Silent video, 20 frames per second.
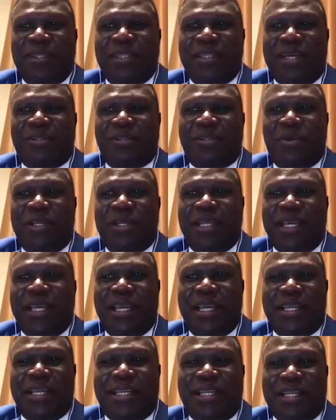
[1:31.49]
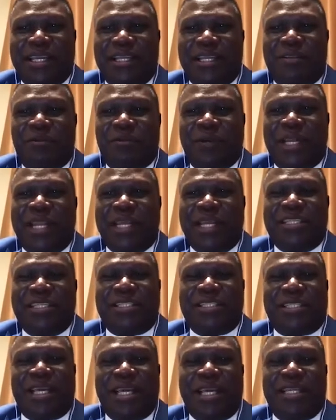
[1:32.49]
That only ended when I
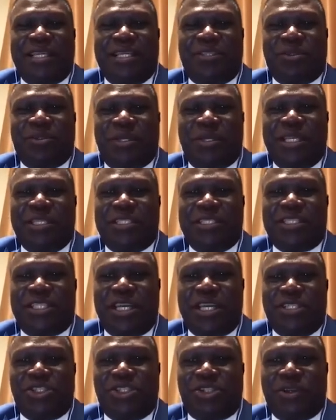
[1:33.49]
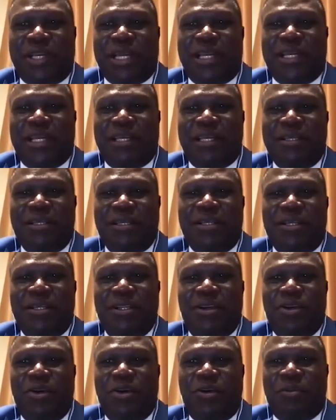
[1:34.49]
decided to intentionally
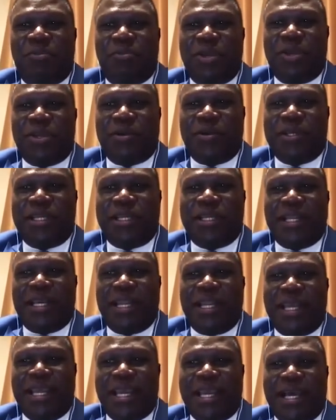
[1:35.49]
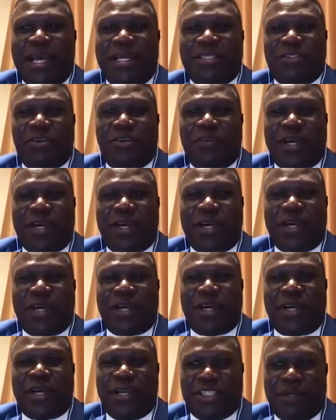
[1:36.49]
look beyond the layers of
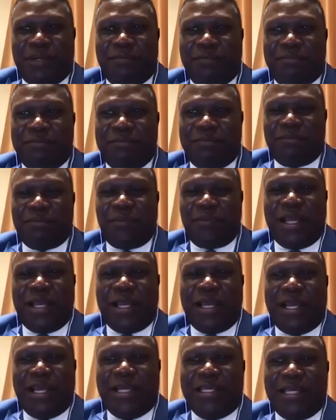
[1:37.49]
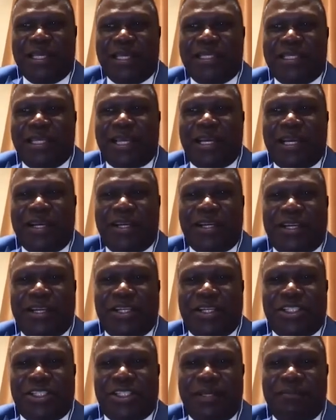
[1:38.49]
caricature. Under the
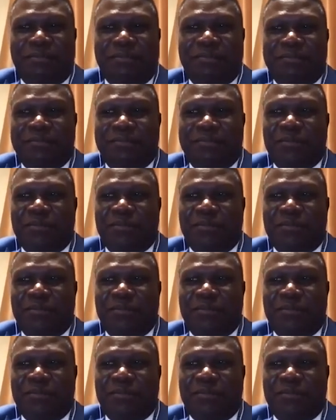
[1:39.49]
caricature,